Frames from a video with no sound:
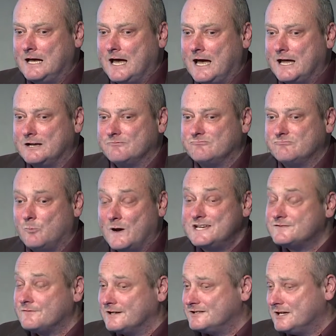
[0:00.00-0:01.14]
and
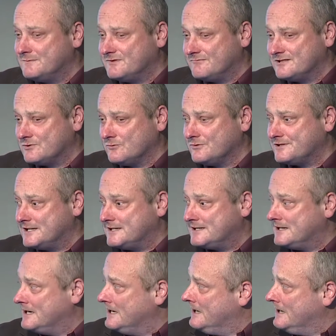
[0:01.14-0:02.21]
wasteful in terms of resources,